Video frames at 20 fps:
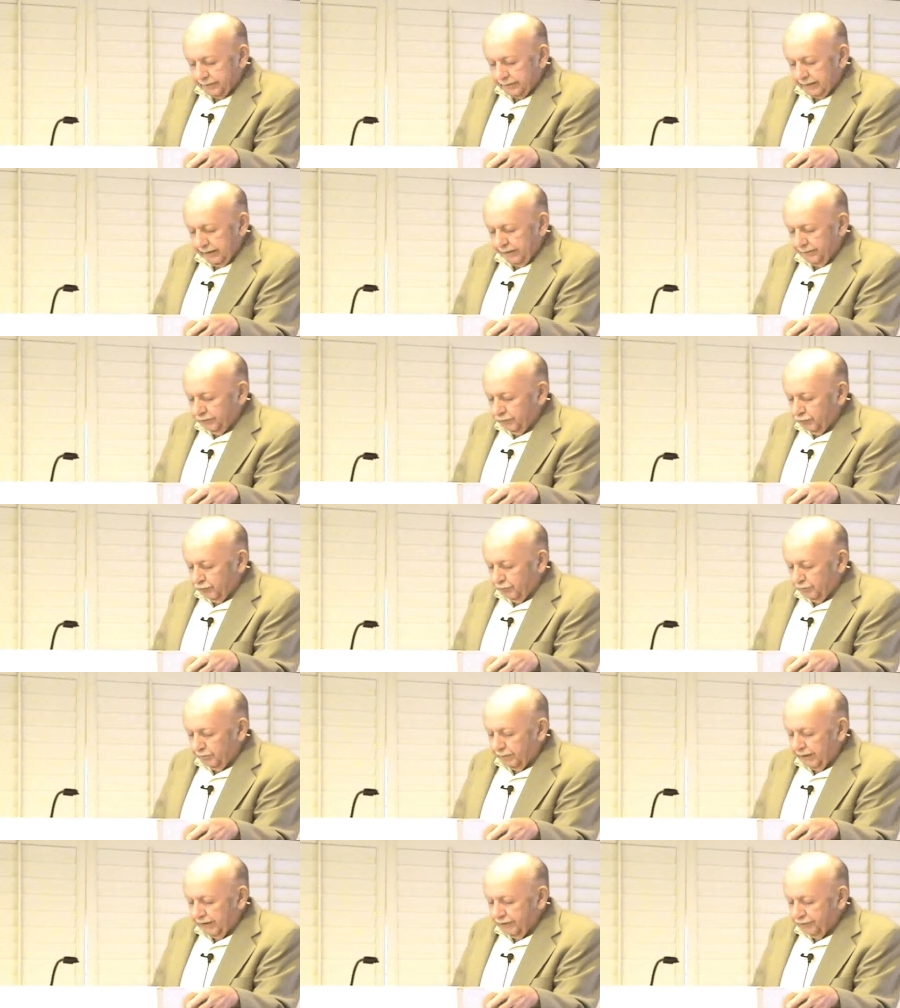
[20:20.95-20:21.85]

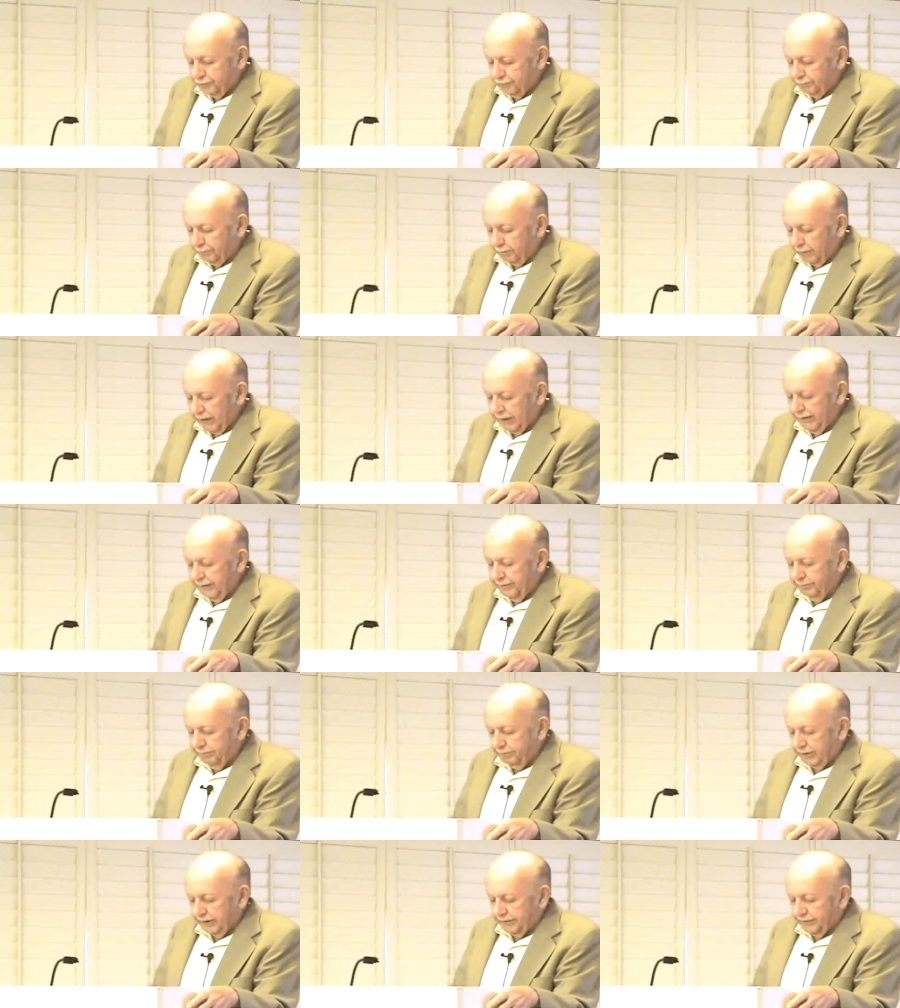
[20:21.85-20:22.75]
cannot be
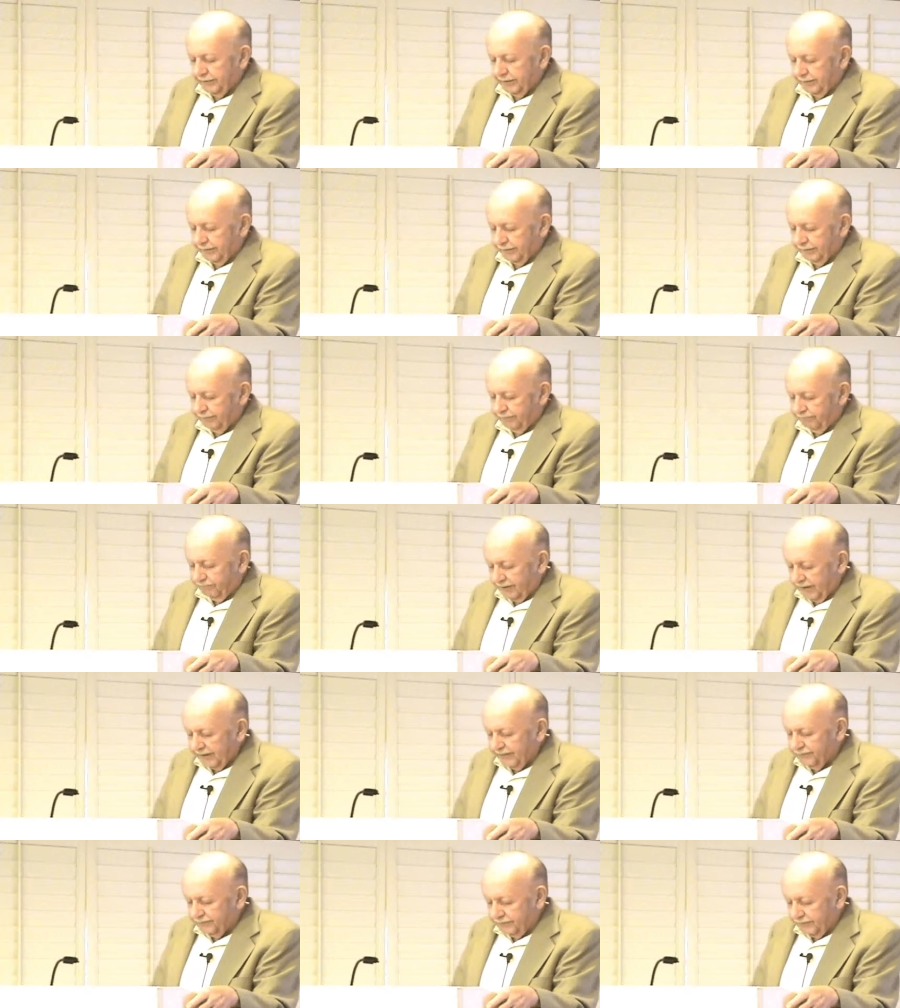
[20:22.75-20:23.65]
explained by the
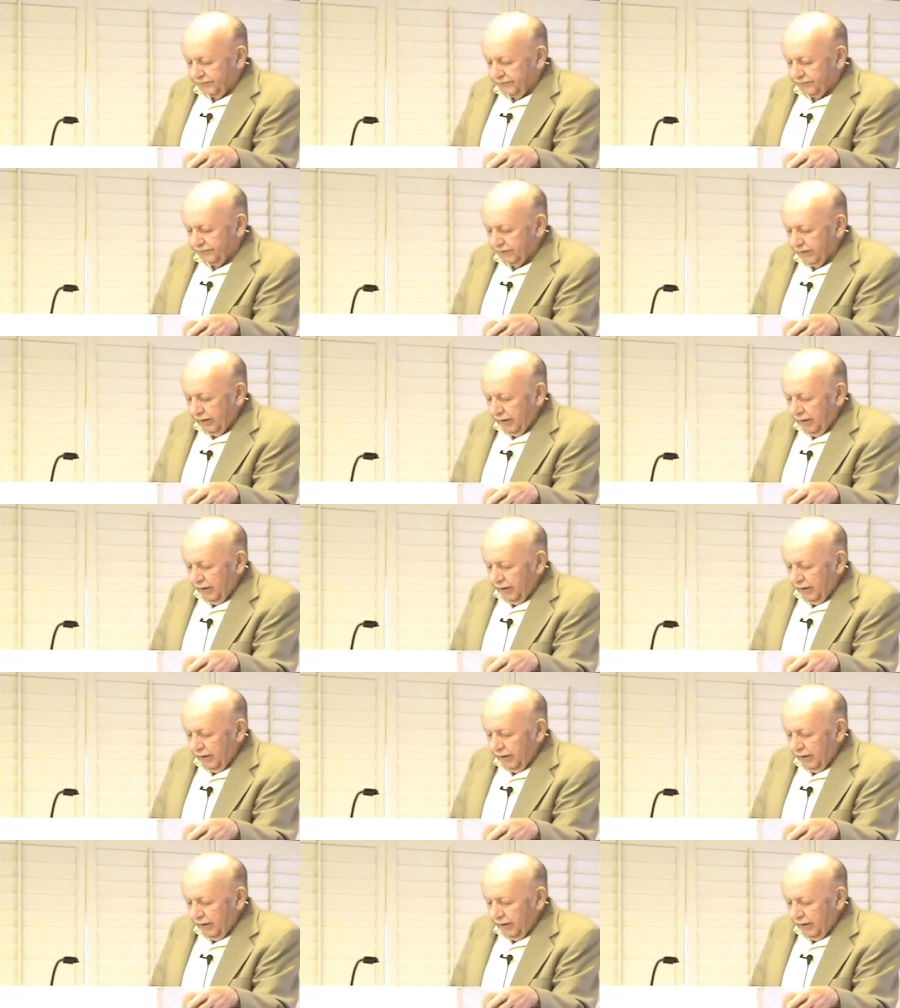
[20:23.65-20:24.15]
reflexes